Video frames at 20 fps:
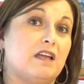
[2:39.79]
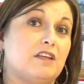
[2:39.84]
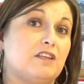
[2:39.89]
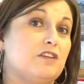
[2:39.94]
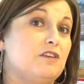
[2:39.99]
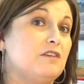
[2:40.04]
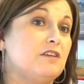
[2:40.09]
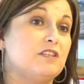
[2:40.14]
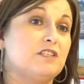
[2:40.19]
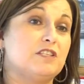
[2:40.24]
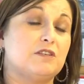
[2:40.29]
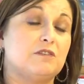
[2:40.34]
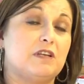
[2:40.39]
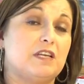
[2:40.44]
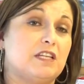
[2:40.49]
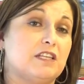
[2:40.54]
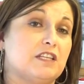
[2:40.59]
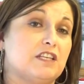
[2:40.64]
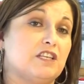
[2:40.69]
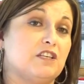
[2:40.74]
You can do
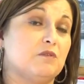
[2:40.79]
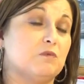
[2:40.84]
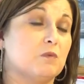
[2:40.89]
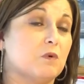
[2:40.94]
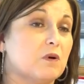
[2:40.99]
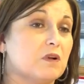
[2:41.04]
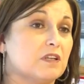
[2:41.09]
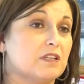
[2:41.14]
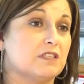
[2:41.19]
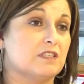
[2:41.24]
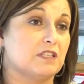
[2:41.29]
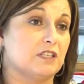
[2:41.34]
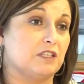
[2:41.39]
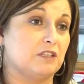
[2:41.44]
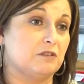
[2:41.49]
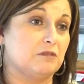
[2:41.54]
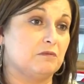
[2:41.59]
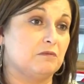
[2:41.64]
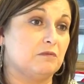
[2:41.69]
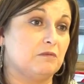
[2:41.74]
anything you want to
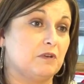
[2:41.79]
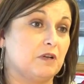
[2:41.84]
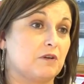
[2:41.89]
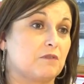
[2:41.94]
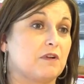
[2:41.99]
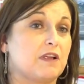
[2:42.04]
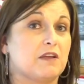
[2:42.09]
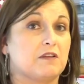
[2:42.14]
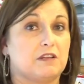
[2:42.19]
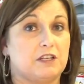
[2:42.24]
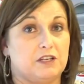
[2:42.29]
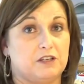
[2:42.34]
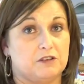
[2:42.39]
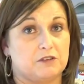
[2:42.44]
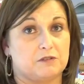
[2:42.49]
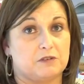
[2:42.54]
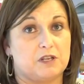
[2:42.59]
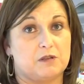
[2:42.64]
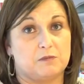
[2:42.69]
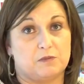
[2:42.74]
do around
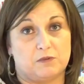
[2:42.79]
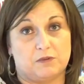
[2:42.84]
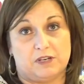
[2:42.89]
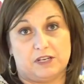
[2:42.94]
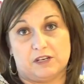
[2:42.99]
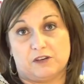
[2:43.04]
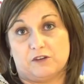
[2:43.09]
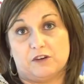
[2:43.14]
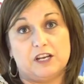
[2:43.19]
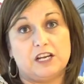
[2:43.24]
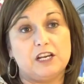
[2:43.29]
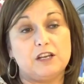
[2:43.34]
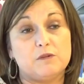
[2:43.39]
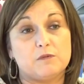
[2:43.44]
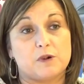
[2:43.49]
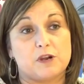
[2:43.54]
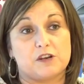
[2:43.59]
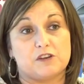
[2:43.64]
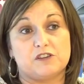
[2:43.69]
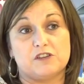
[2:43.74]
here in Meridian or anywhere.